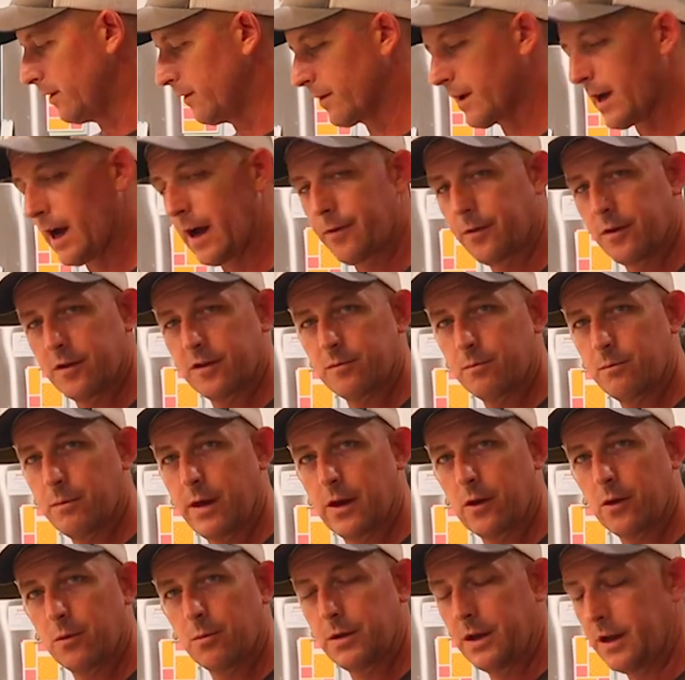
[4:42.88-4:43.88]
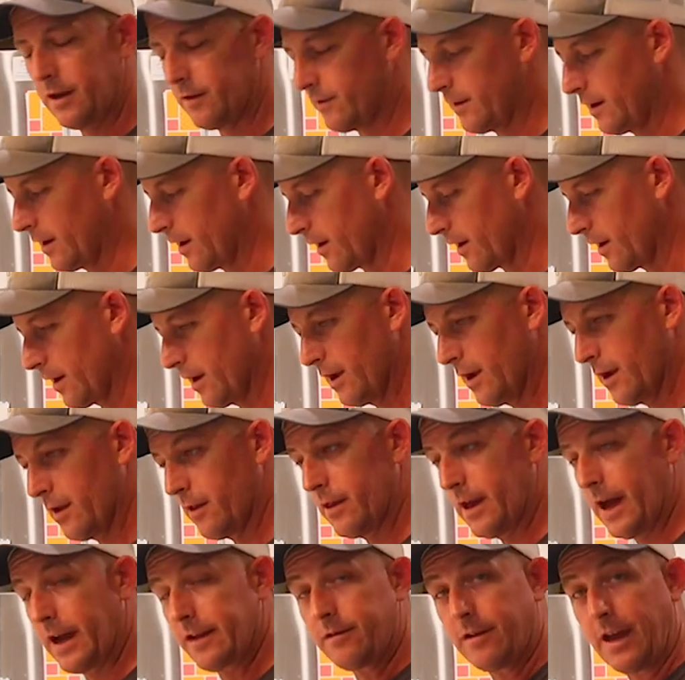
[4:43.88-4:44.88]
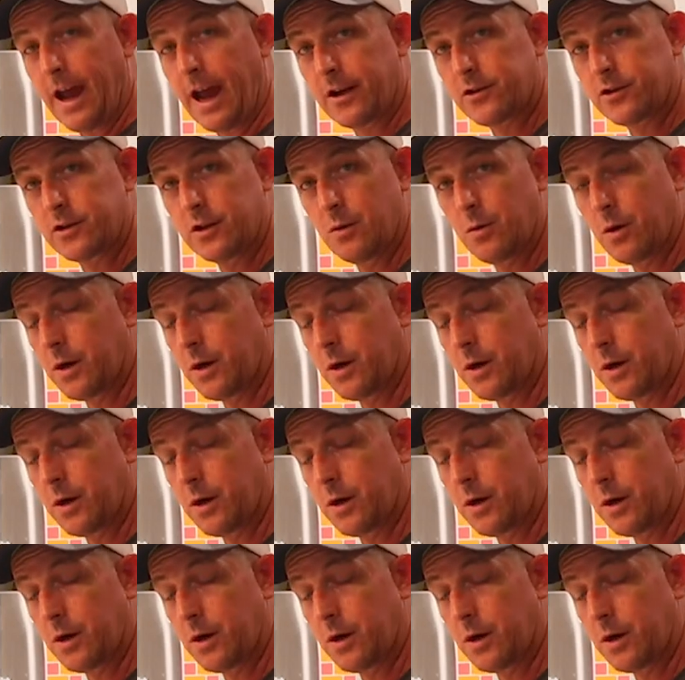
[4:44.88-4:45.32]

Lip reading: you've got this metal piece here. That's actually